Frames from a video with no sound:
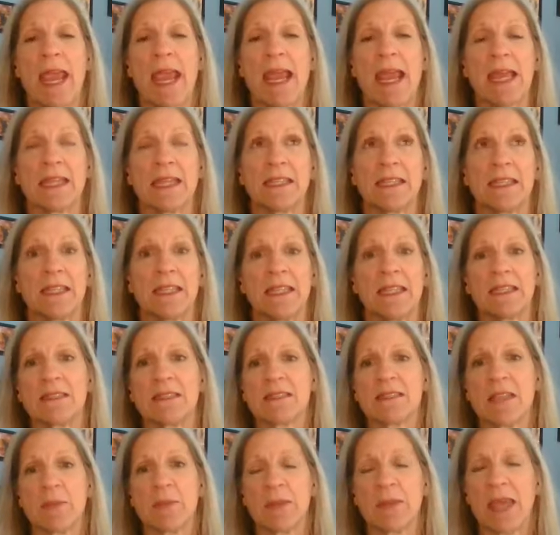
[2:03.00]
and in
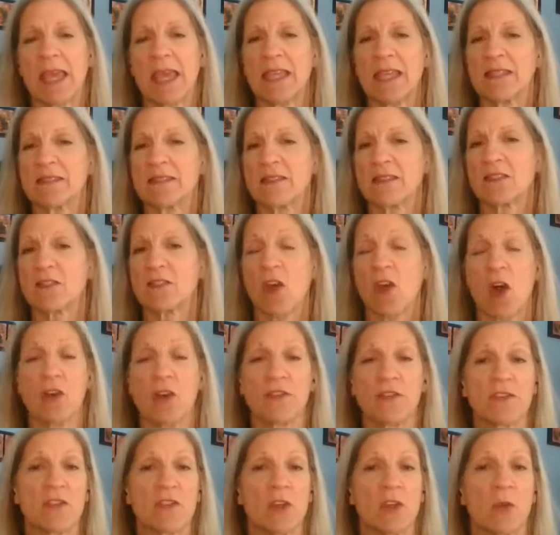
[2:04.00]
some cases,
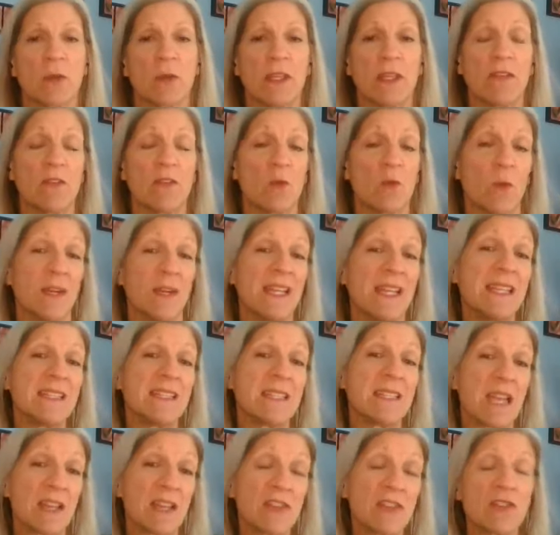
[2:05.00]
also even when he
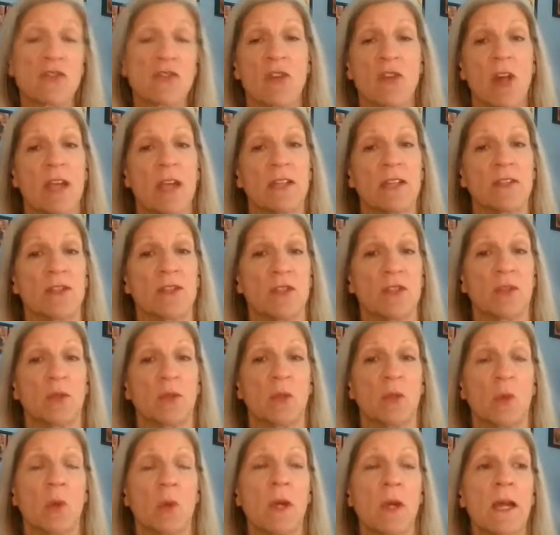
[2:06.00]
does try to
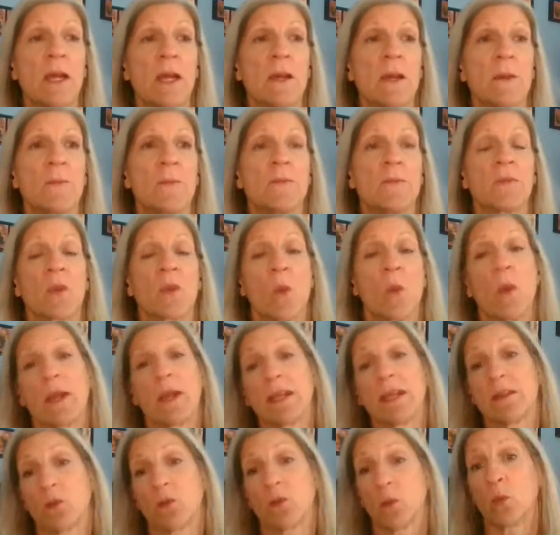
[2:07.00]
do
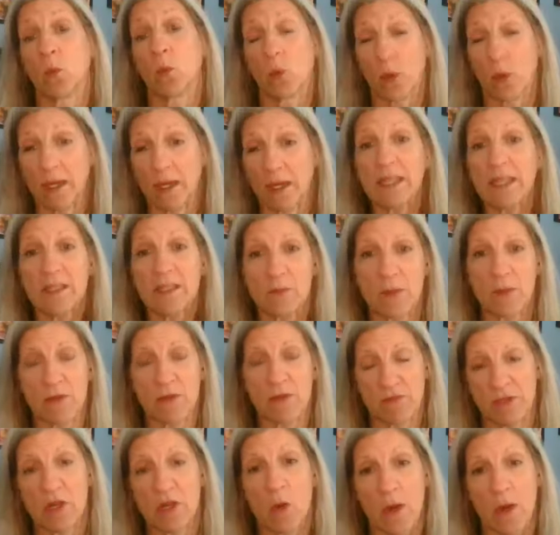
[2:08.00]
what what he's been
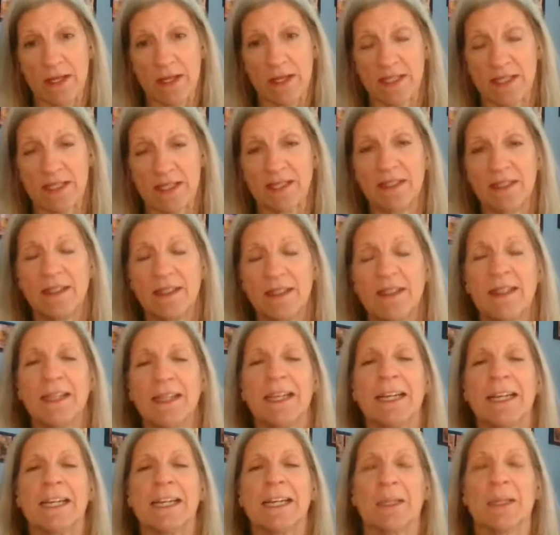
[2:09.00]
requested,
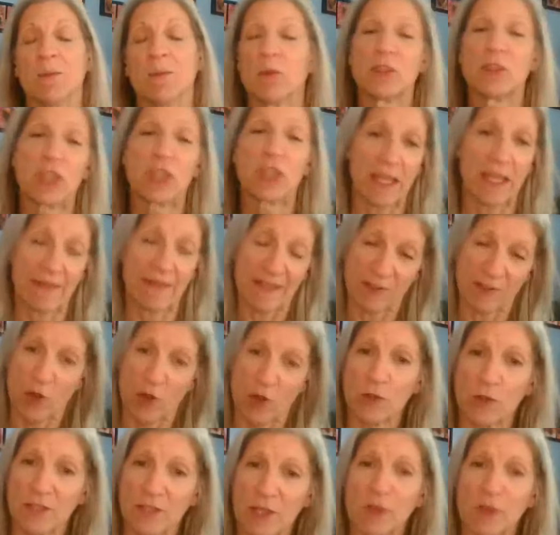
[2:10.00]
um, which again that's a
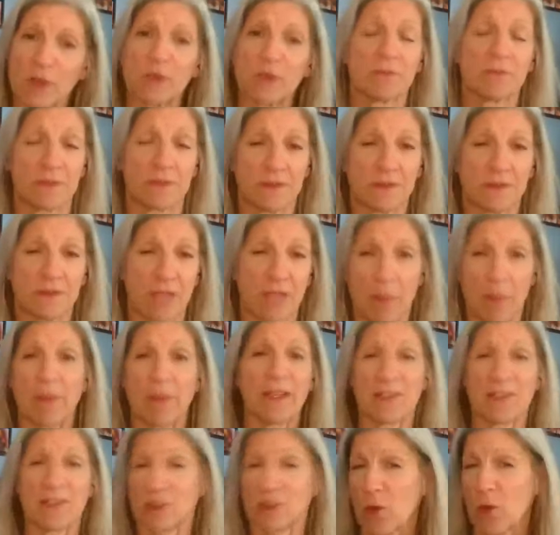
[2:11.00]
whole other
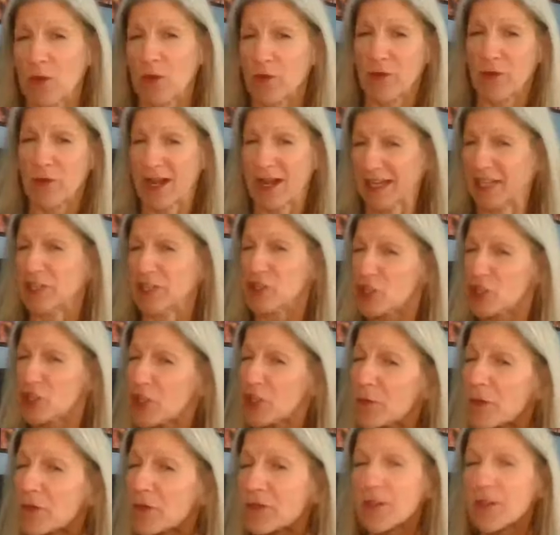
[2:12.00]
topic as to whether or not he
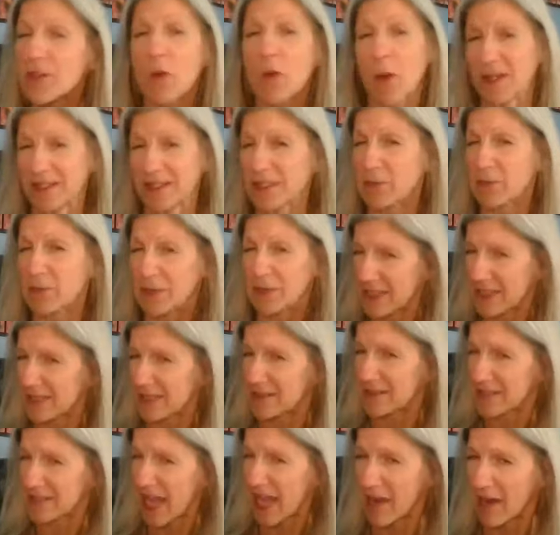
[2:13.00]
should be requested, but
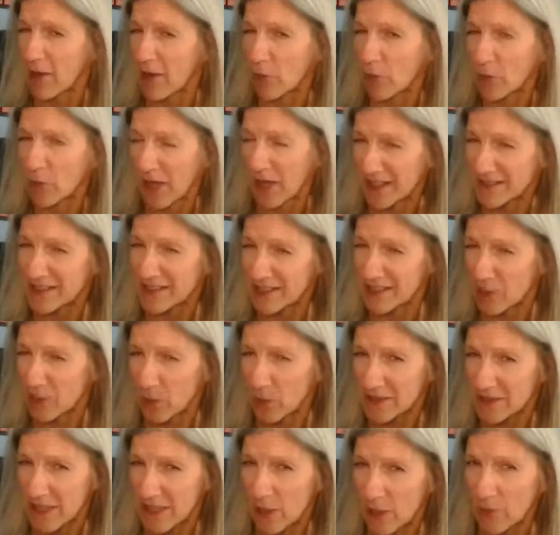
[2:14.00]
that's hang on, stay
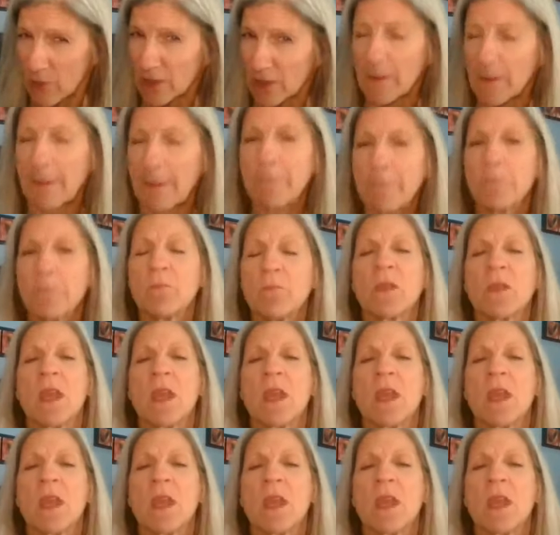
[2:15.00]
stay with me.